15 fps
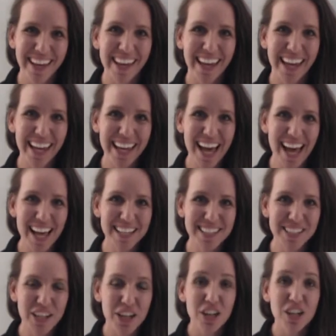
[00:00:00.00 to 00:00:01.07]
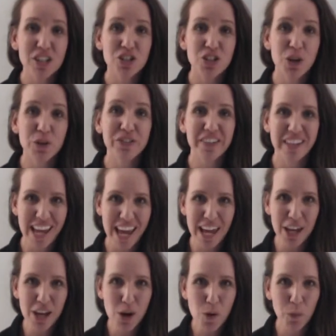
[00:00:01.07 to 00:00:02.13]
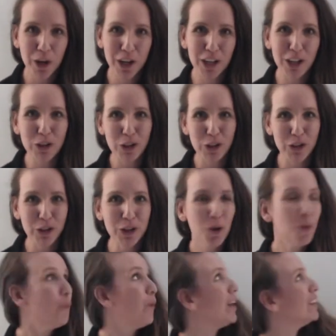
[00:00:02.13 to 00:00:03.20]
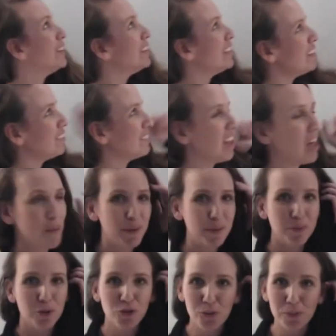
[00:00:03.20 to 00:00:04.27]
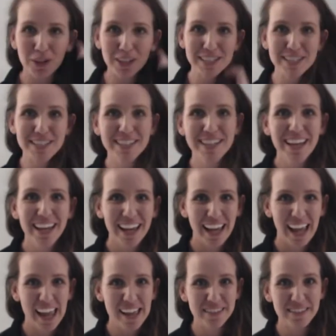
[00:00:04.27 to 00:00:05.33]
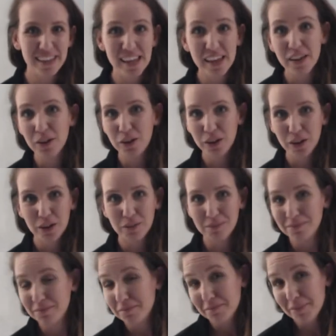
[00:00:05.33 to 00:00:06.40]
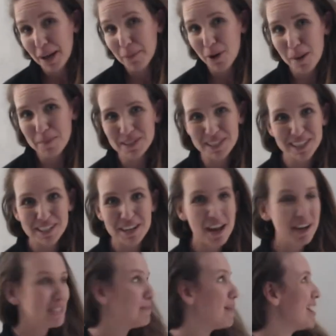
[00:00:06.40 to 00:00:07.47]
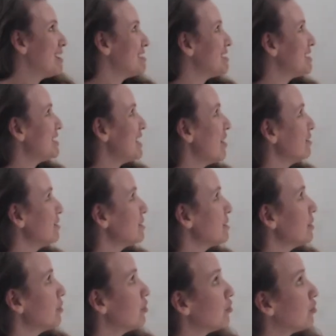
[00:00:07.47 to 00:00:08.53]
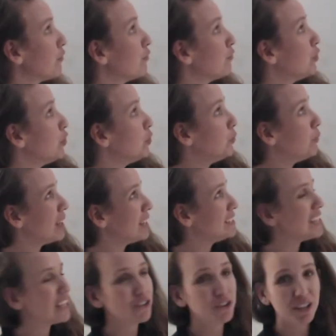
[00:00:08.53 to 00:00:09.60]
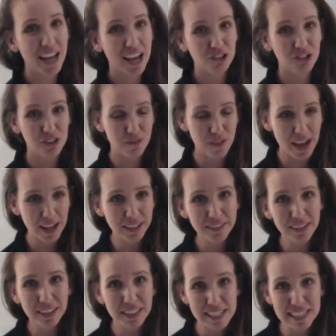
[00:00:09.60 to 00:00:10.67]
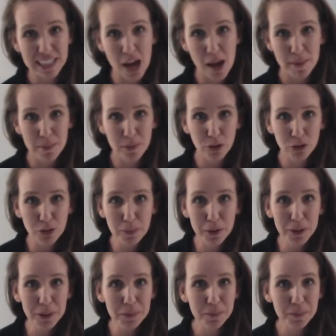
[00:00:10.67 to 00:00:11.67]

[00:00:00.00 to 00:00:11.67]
Hey guys, so today we're going to learn what least common multiple is, and I promise it's not as bad as it sounds. There's a few ways that you can actually find a least common multiple,